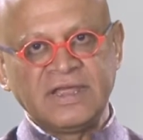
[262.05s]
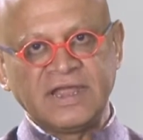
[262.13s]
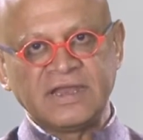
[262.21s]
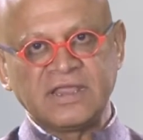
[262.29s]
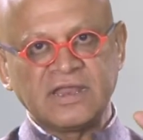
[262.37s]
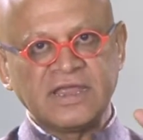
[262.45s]

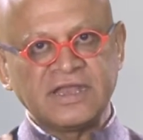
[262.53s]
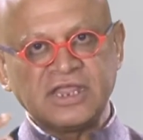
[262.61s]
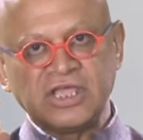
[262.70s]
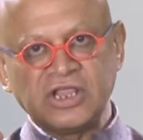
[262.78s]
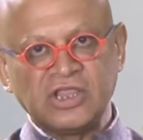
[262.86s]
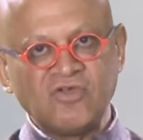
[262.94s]
and
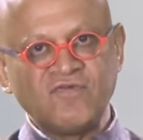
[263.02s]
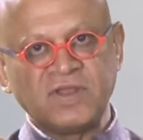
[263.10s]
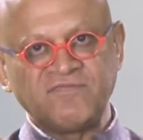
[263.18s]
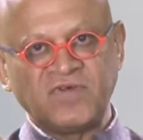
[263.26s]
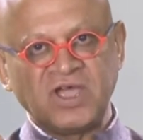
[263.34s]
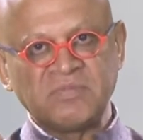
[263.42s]
creating new
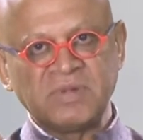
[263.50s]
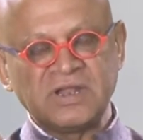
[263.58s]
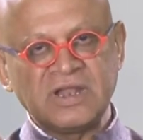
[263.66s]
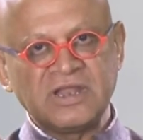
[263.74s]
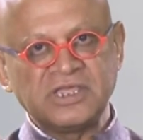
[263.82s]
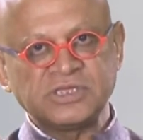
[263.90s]

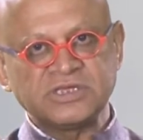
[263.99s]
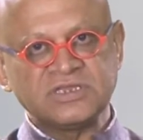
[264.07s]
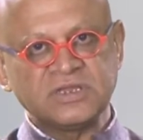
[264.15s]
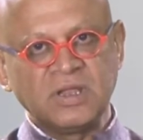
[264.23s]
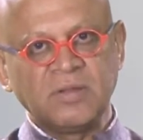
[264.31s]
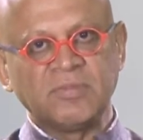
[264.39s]
environmental niches,